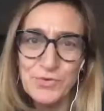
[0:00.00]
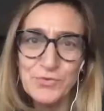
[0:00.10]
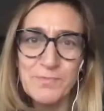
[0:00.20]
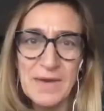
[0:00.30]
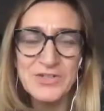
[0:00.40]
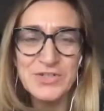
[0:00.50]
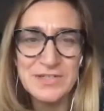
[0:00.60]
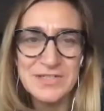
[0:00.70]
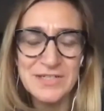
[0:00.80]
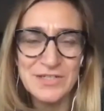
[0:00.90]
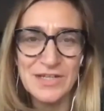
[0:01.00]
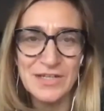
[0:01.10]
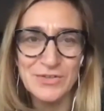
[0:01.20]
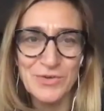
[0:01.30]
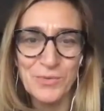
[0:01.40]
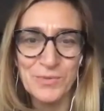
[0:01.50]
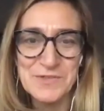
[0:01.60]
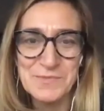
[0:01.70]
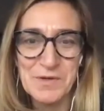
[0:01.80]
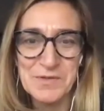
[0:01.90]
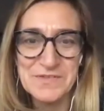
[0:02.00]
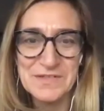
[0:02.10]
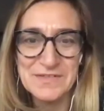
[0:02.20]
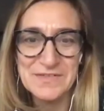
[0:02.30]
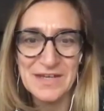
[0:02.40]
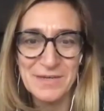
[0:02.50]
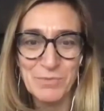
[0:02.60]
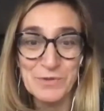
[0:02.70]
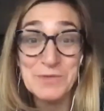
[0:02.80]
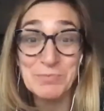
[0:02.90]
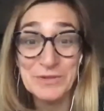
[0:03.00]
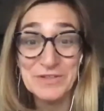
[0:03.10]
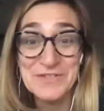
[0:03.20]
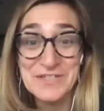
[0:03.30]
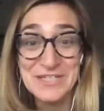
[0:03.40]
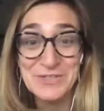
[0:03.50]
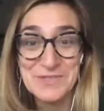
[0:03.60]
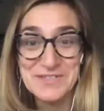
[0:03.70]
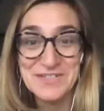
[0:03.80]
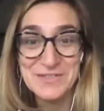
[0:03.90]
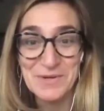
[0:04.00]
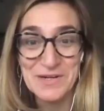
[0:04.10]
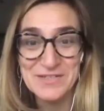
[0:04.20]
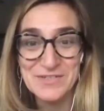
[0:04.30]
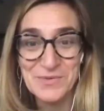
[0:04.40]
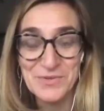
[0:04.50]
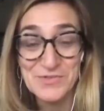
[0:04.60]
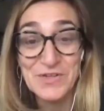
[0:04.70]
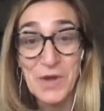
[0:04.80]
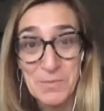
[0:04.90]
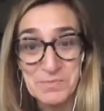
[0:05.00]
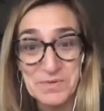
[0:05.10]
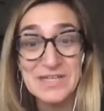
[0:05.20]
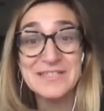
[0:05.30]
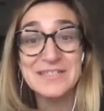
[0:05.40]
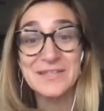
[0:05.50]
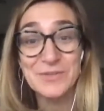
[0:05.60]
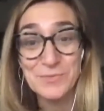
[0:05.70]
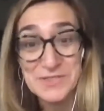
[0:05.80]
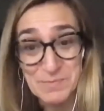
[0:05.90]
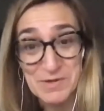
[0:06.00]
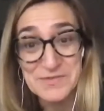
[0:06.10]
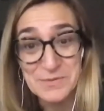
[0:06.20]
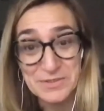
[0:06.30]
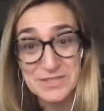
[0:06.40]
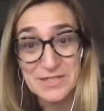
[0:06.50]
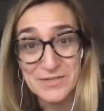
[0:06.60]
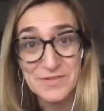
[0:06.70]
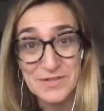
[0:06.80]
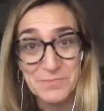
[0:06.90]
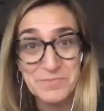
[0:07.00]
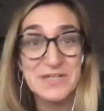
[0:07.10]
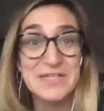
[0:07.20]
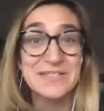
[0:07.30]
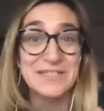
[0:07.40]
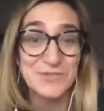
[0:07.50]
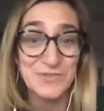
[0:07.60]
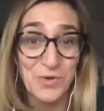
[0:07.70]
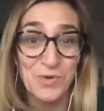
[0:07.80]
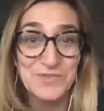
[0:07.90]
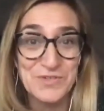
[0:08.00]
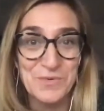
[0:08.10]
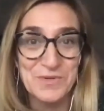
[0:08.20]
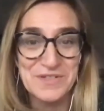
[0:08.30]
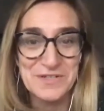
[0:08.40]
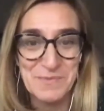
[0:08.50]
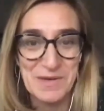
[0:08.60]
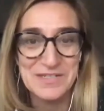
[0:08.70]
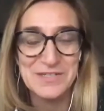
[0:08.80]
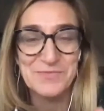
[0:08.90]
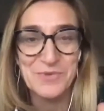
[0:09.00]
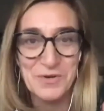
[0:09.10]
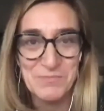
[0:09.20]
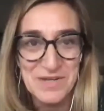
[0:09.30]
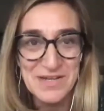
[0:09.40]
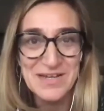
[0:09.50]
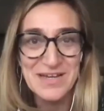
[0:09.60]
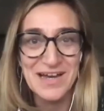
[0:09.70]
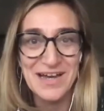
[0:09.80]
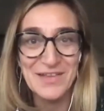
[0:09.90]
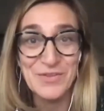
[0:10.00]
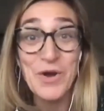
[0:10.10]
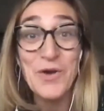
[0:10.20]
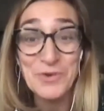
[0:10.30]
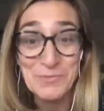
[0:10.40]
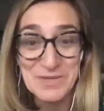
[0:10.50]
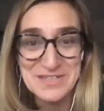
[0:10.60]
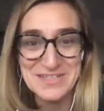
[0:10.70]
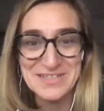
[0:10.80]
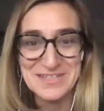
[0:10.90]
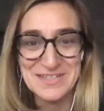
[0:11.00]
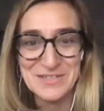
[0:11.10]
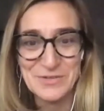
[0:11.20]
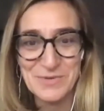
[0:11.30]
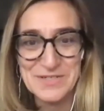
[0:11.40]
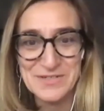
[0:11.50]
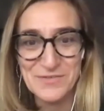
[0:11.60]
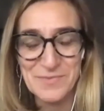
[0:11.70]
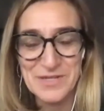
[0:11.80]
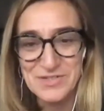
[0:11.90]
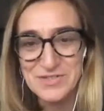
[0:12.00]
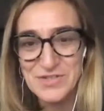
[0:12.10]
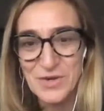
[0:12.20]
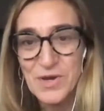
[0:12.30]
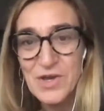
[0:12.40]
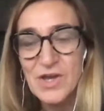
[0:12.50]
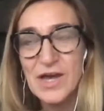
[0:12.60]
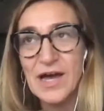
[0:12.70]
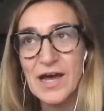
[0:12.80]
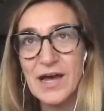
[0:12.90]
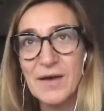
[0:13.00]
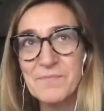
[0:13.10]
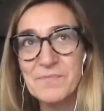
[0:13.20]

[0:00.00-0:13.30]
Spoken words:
mentioned in your responses multiple constituencies, right? So there's the companies and the responsibility of the companies. There's also what's expected from the government, as Christoph mentioned. So how